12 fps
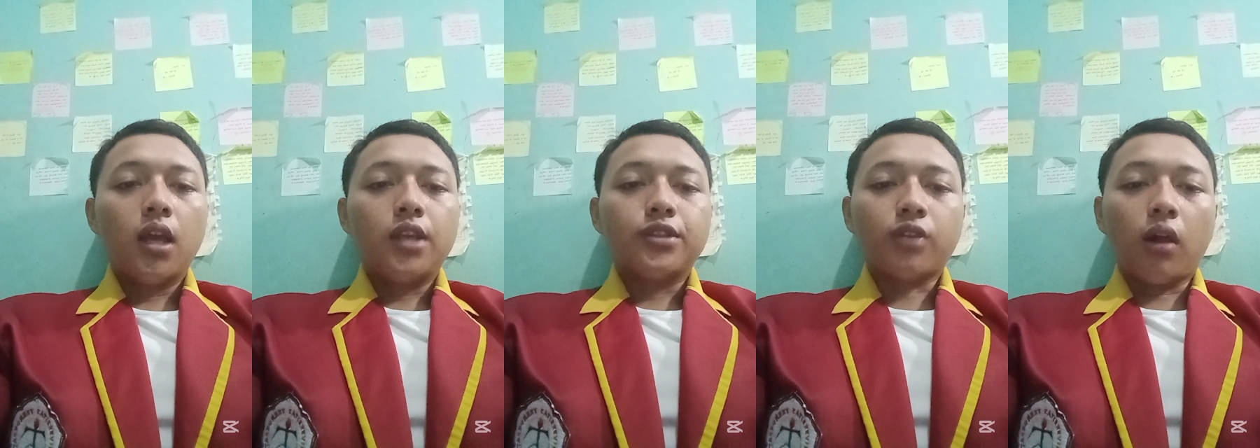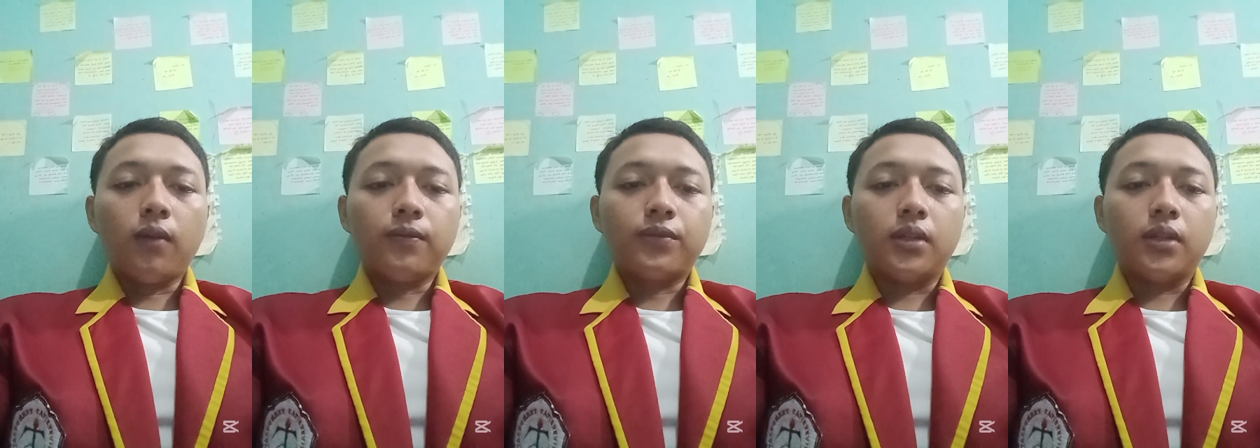
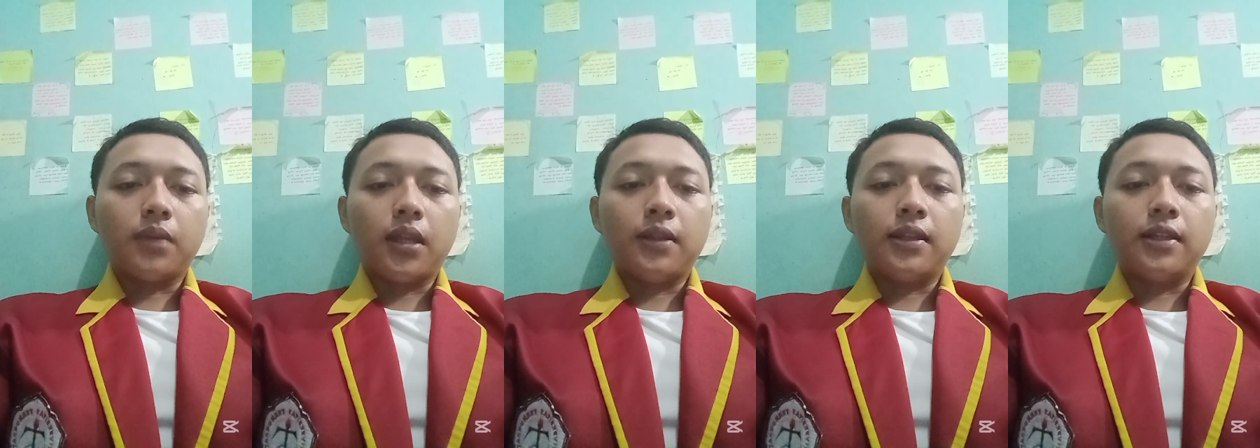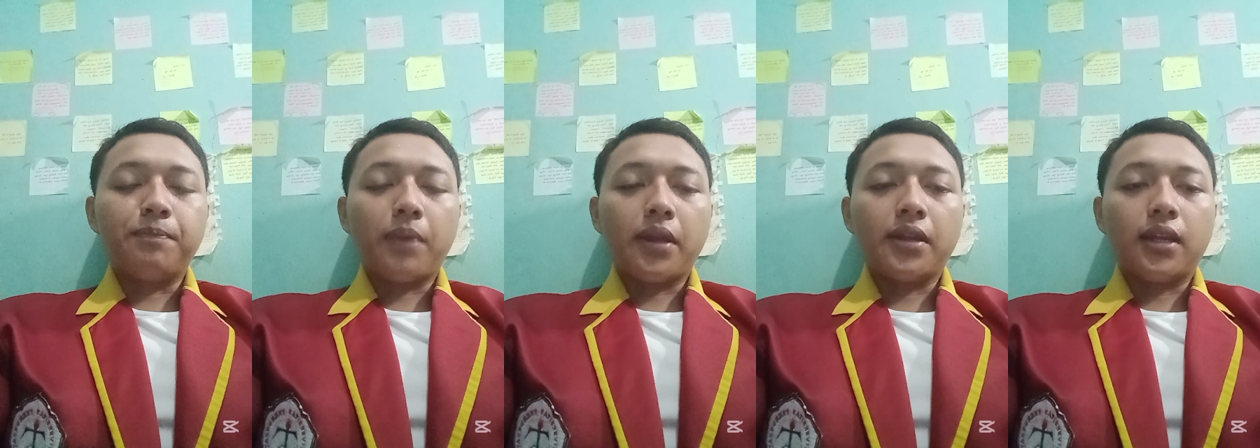solve them
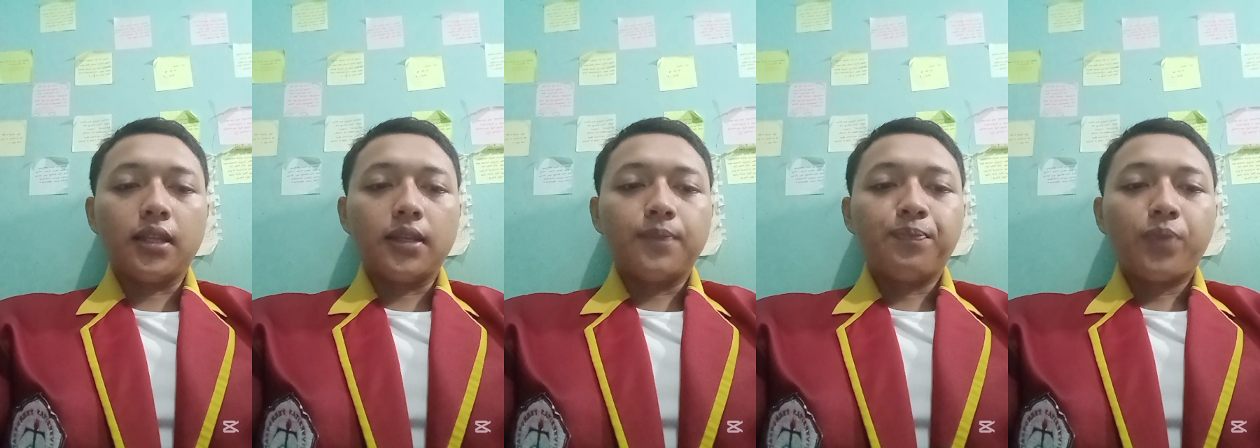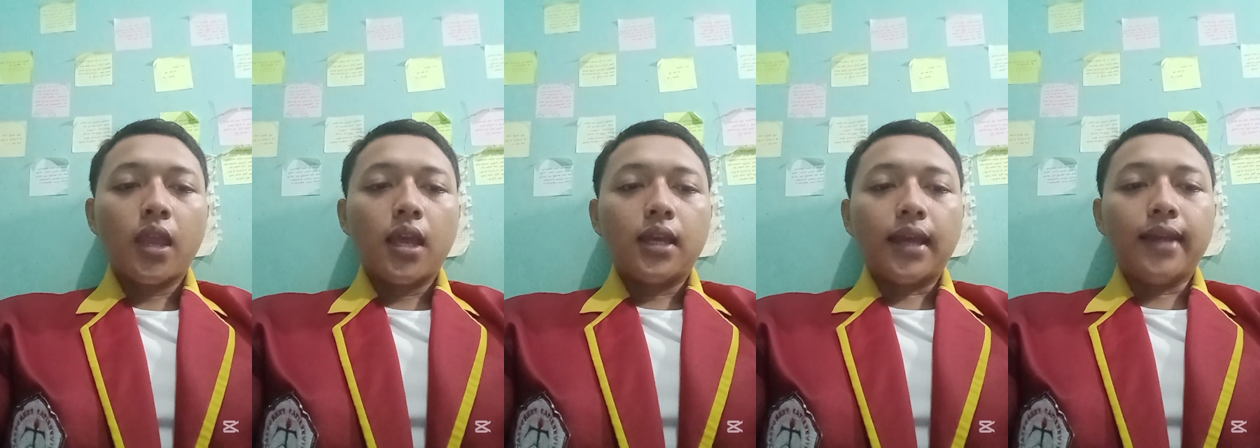independently,
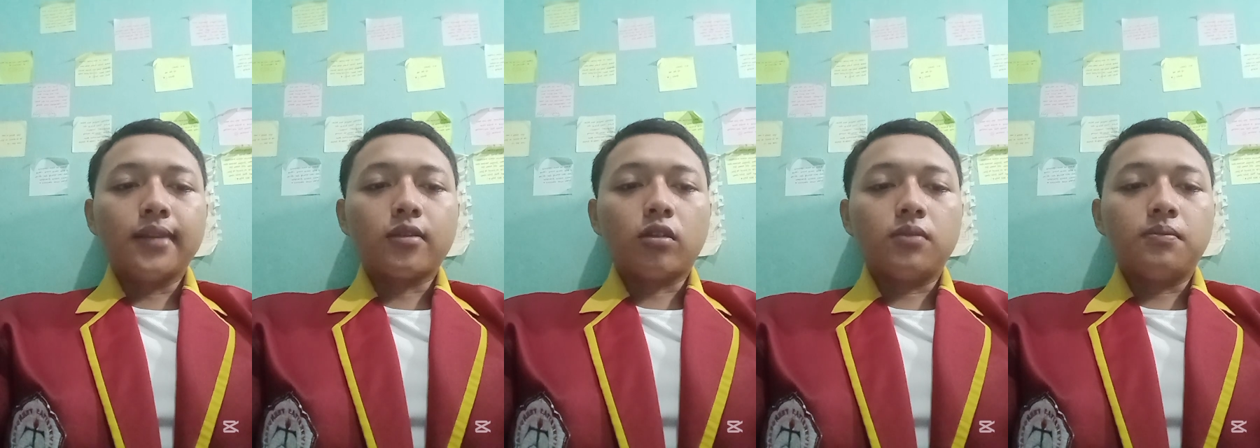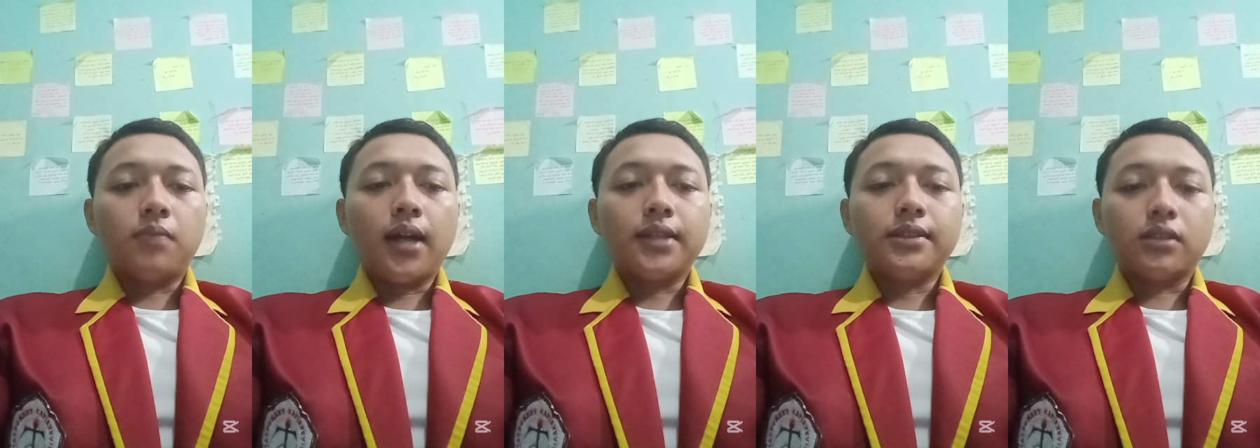and
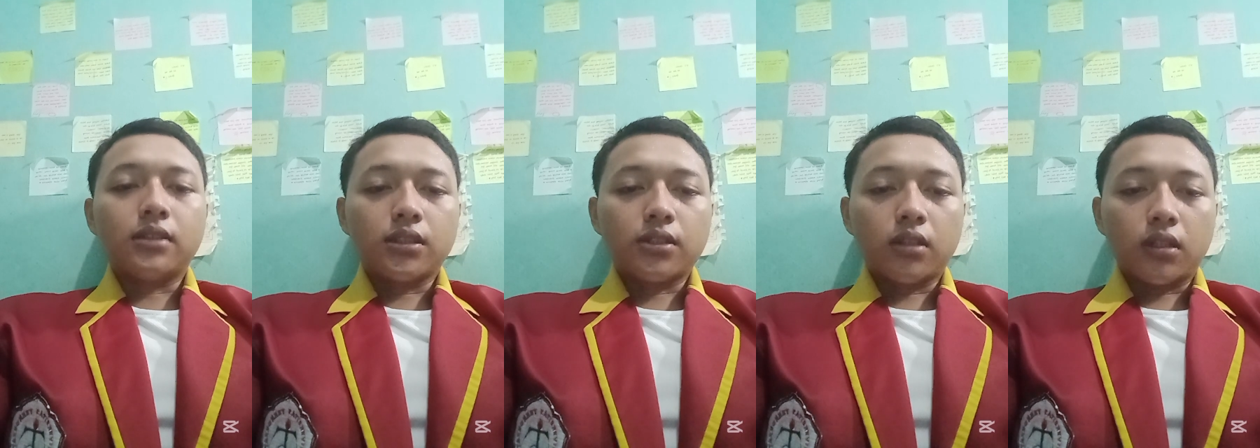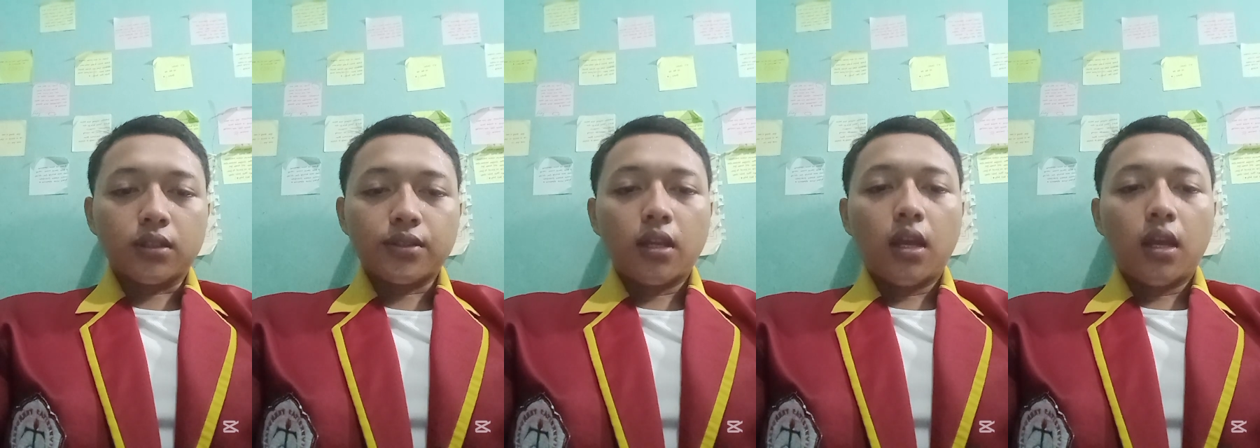combine the results.